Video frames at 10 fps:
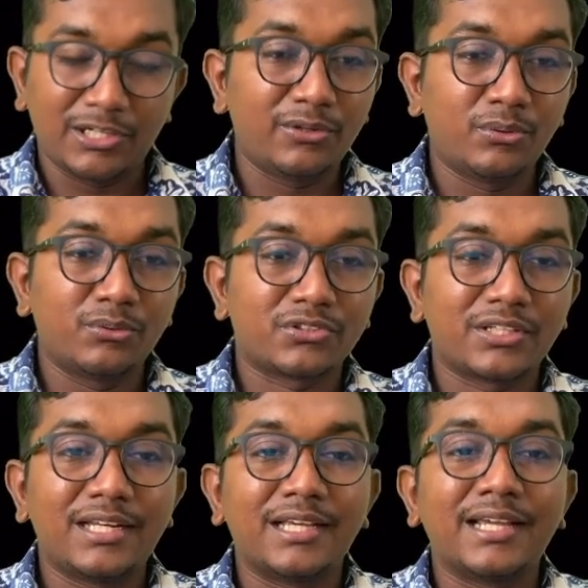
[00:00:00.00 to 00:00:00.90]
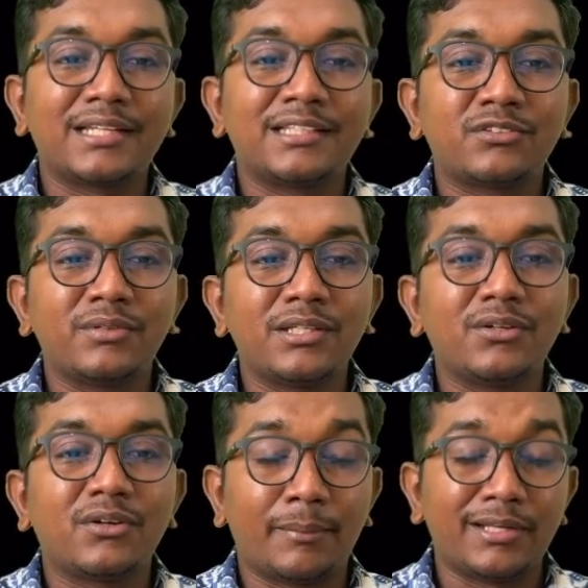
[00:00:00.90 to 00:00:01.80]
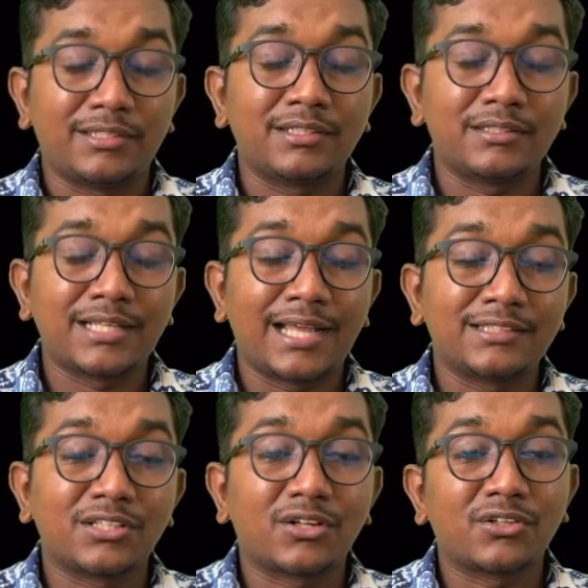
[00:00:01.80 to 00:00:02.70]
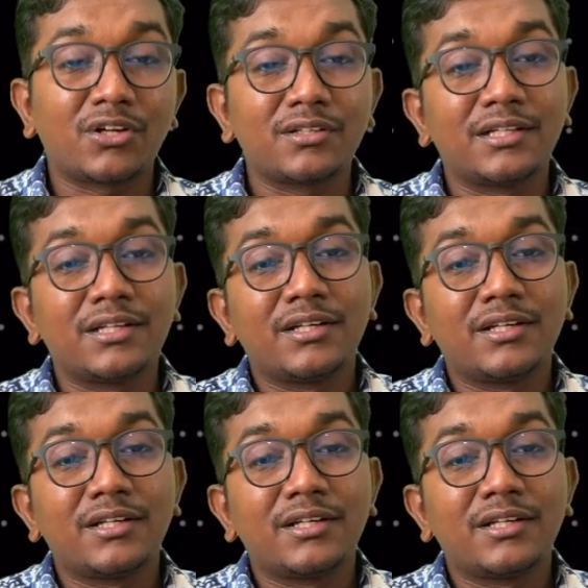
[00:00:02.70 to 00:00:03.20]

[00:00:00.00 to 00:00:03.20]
did you really get this video? I mean, the answer or not?